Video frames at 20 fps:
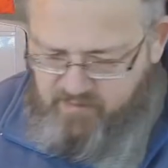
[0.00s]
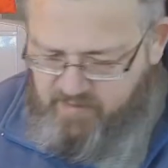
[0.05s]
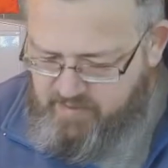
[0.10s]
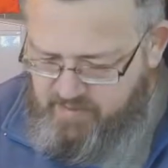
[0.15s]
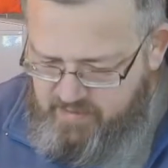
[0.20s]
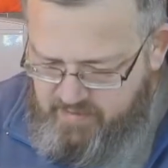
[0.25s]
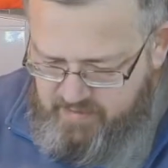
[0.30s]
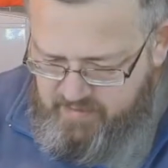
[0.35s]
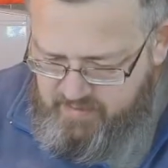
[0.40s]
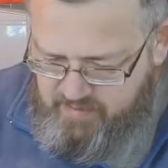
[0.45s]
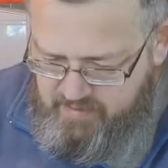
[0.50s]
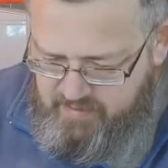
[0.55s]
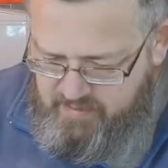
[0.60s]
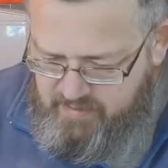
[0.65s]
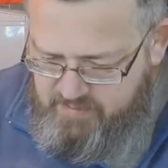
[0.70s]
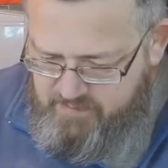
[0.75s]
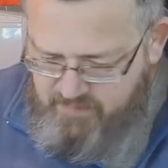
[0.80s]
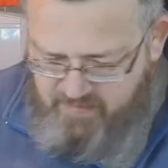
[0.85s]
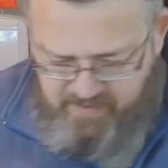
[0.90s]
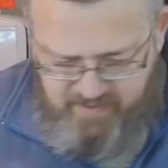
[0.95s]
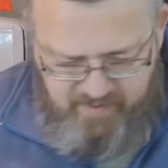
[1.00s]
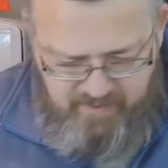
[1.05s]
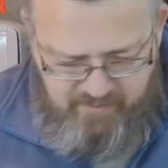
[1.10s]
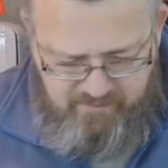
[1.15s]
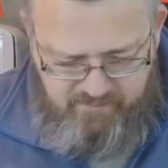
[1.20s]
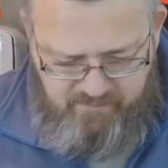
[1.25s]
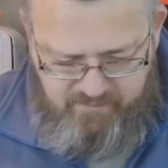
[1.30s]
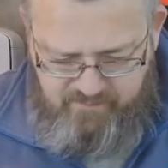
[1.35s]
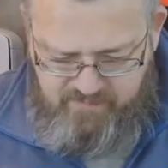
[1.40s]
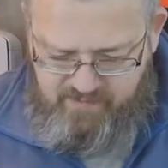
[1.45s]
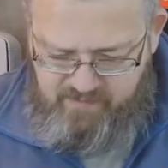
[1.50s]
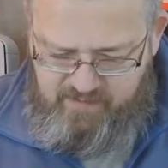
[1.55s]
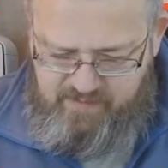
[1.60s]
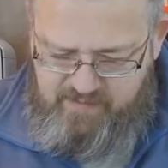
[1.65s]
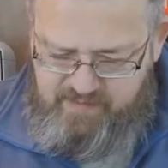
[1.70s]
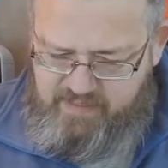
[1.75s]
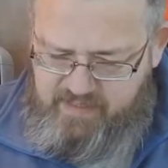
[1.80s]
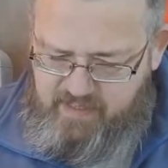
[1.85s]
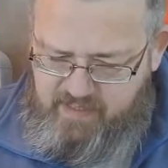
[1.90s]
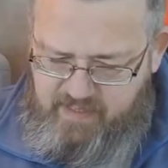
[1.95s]
going to need this part, so
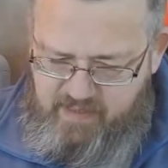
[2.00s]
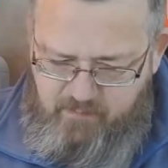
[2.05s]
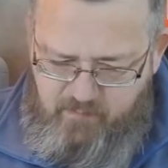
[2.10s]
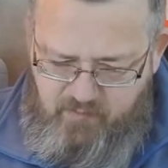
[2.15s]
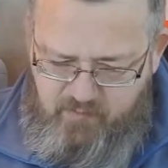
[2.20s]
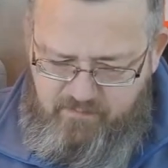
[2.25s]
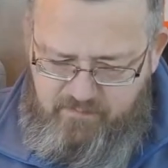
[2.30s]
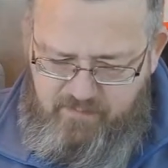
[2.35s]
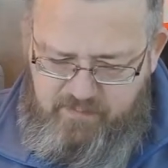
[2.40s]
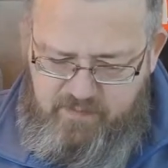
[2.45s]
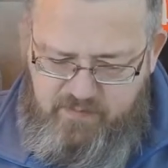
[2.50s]
let's take him off the